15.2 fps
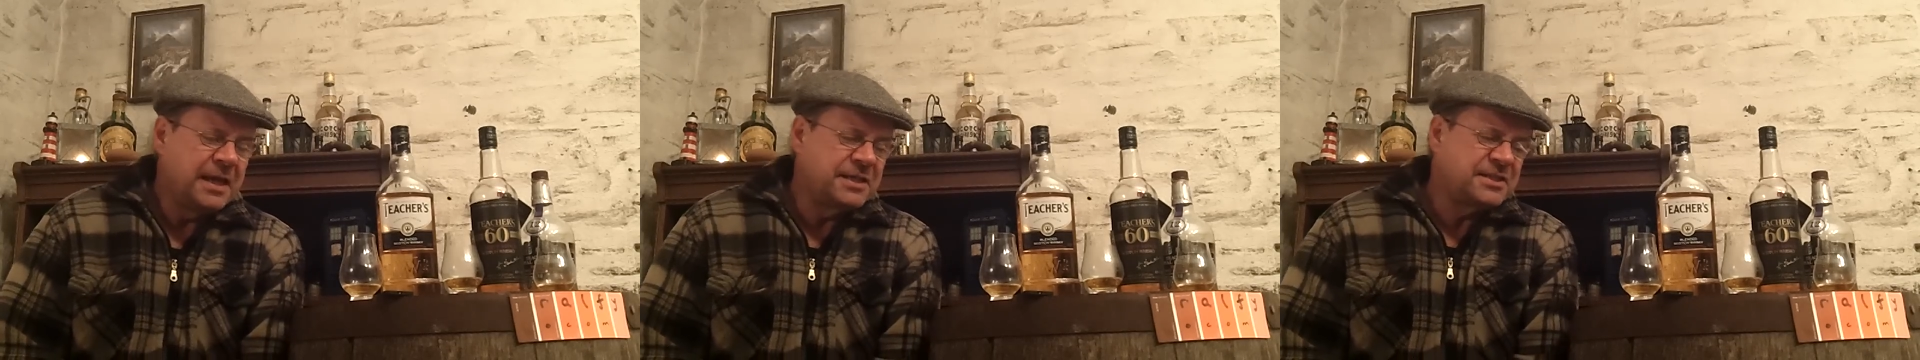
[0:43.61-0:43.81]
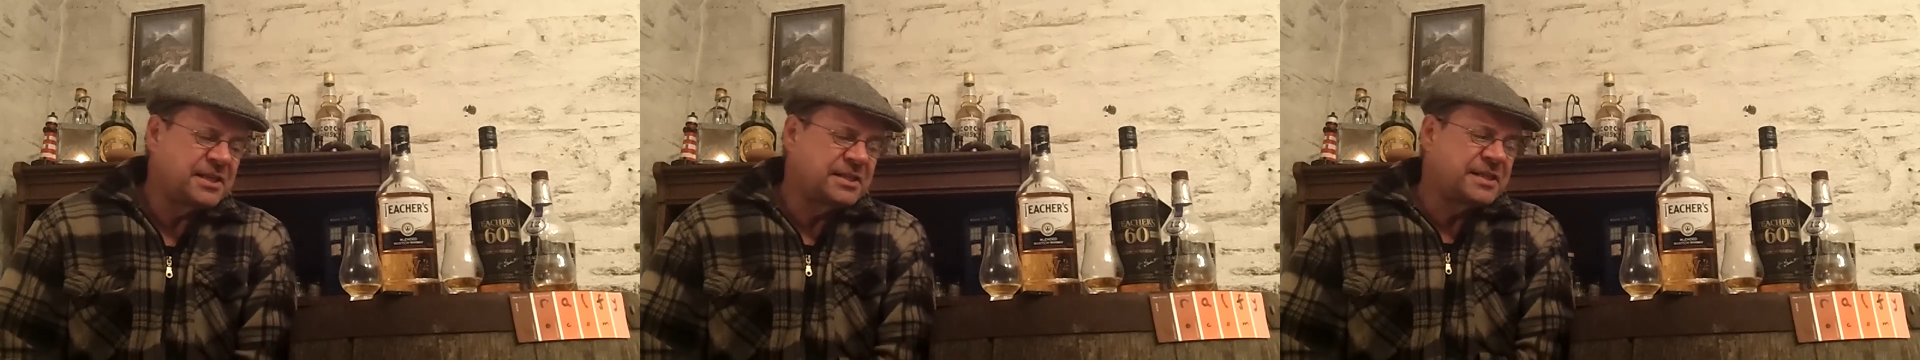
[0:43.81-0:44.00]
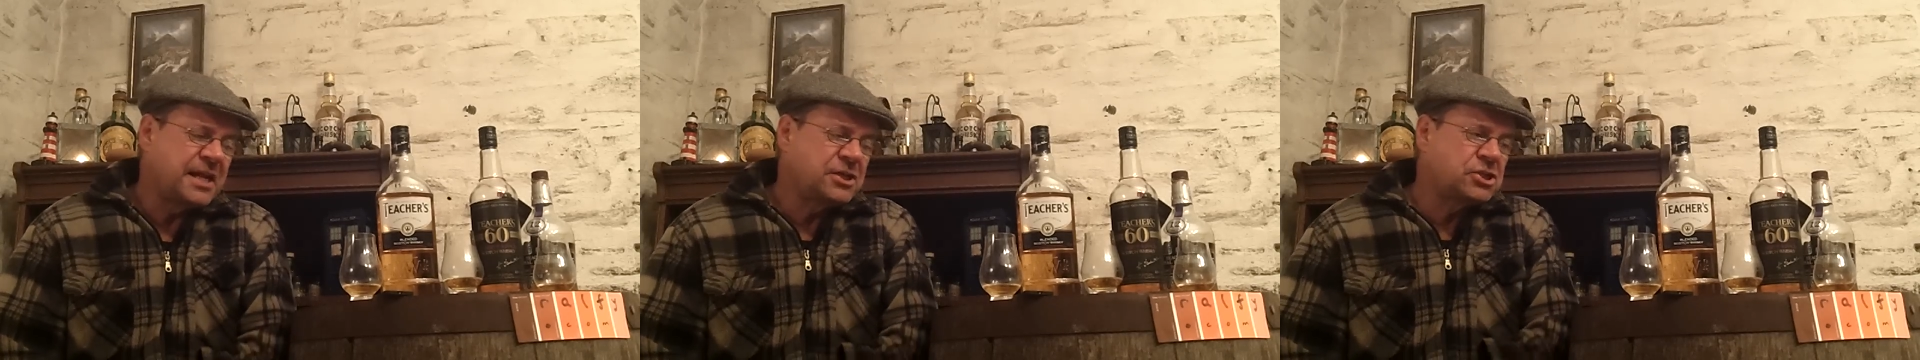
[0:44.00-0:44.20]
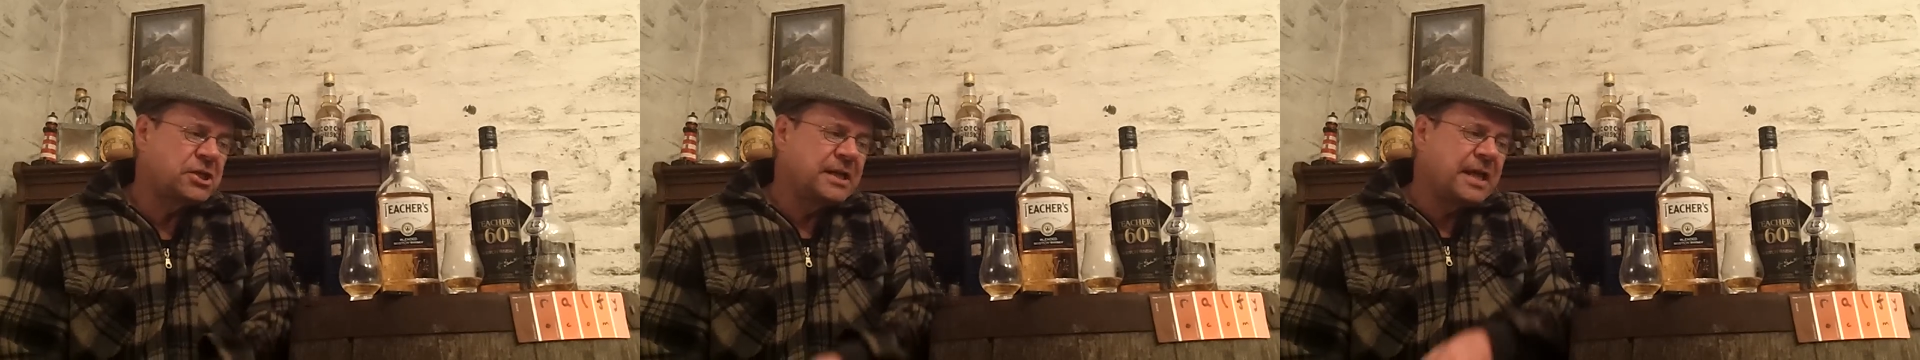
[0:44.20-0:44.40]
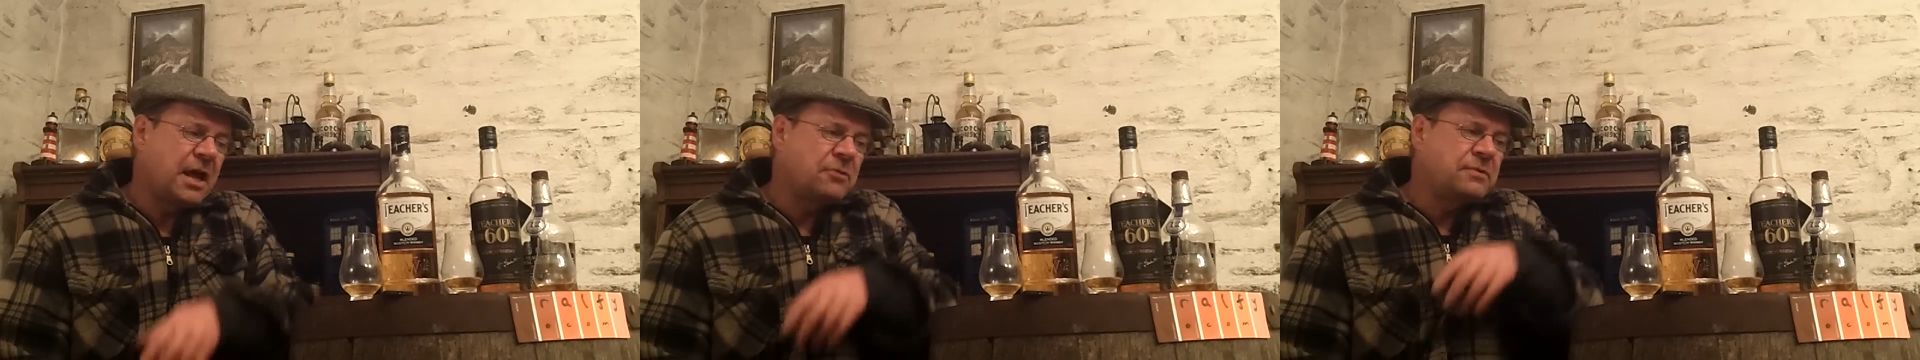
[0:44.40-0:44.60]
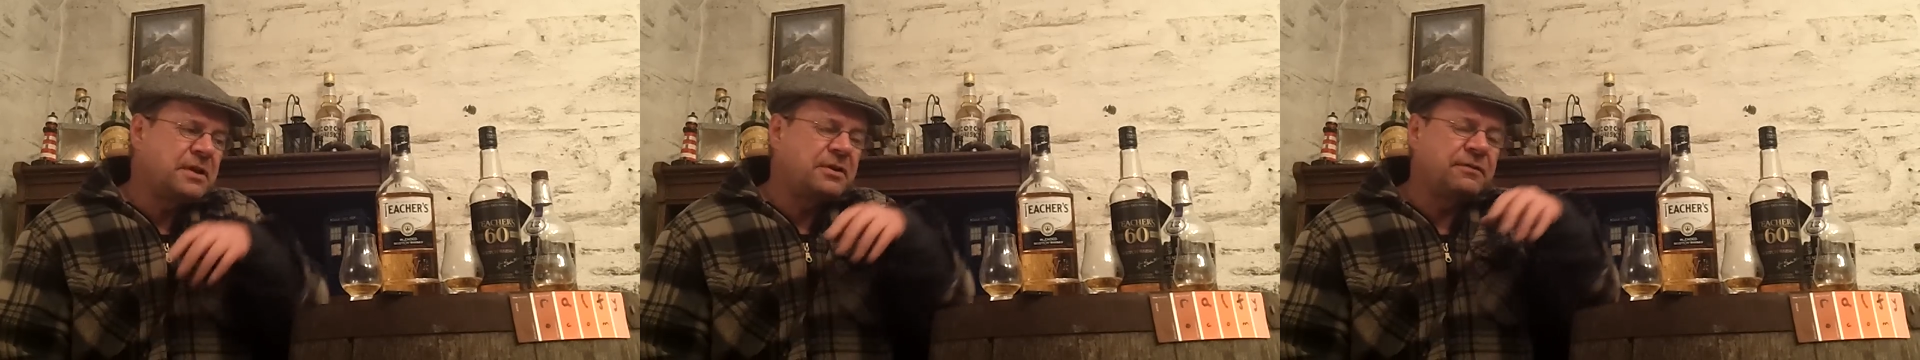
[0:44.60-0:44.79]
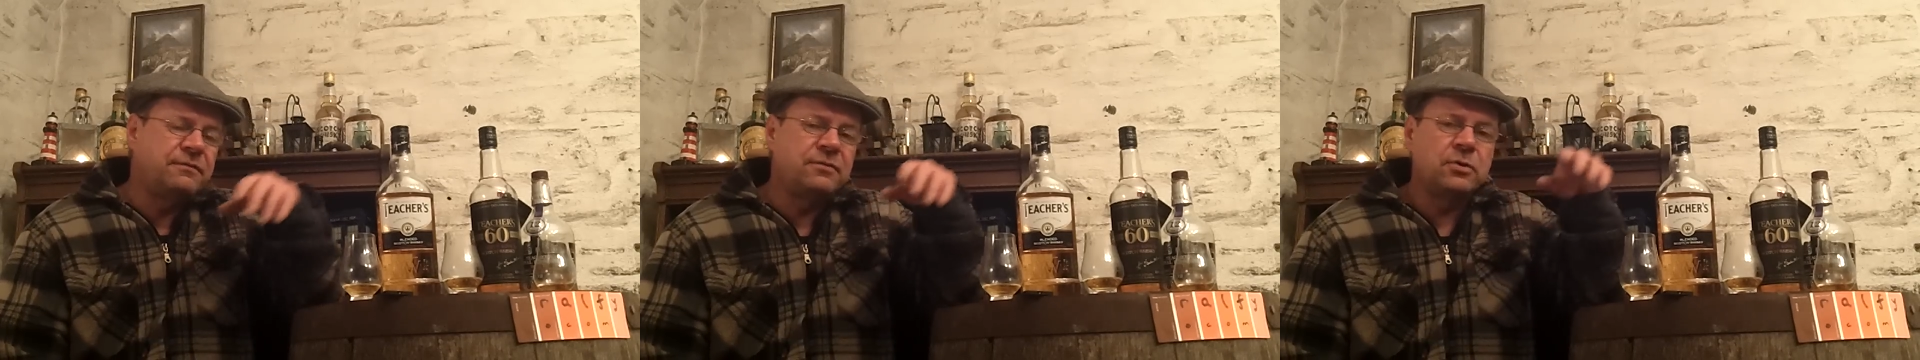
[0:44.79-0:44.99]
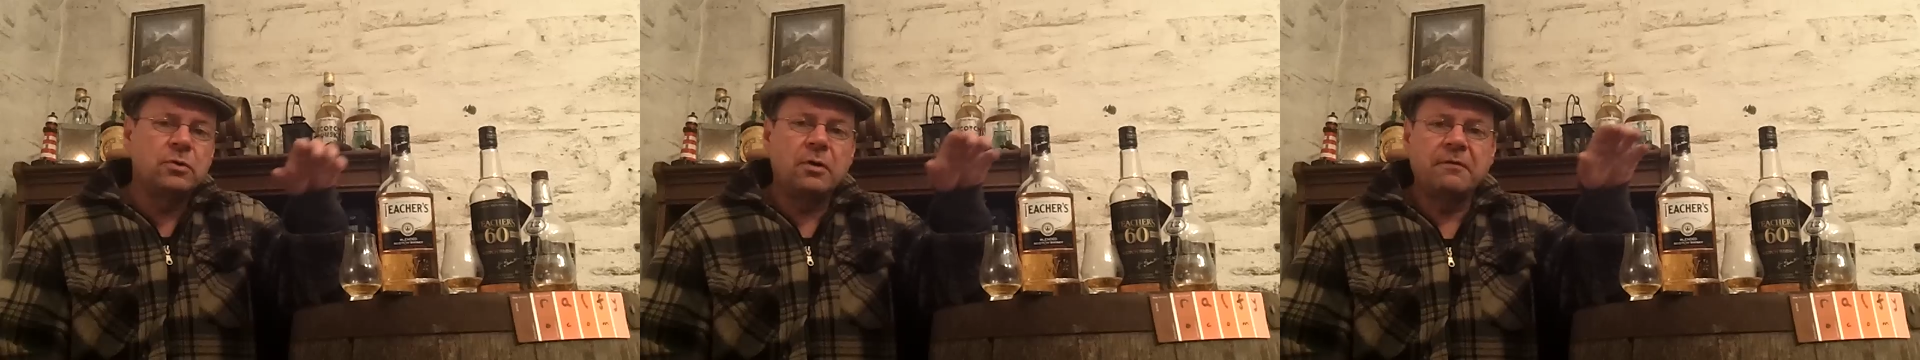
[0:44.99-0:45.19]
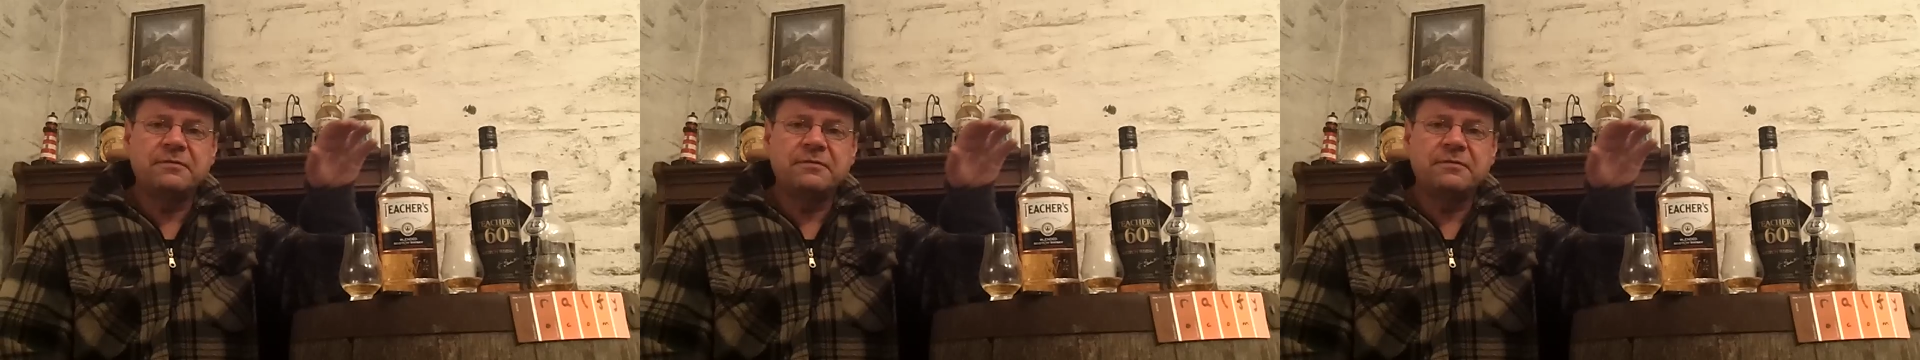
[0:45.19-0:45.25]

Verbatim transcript: It's essentially a re-review